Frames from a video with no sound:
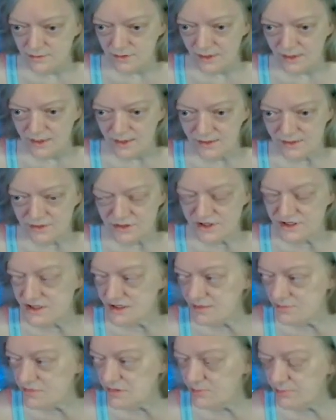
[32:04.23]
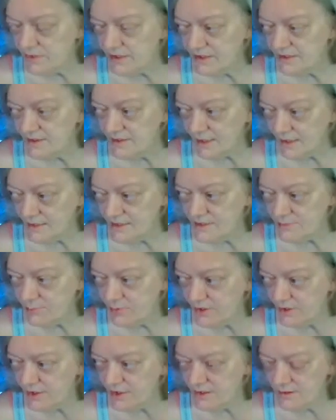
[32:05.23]
Like, she seems a bit
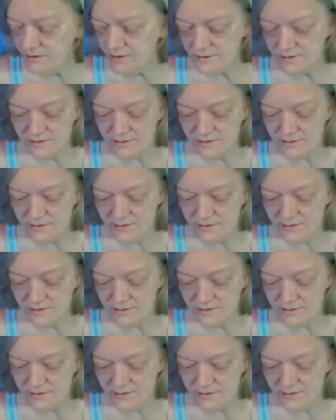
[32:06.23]
desperate.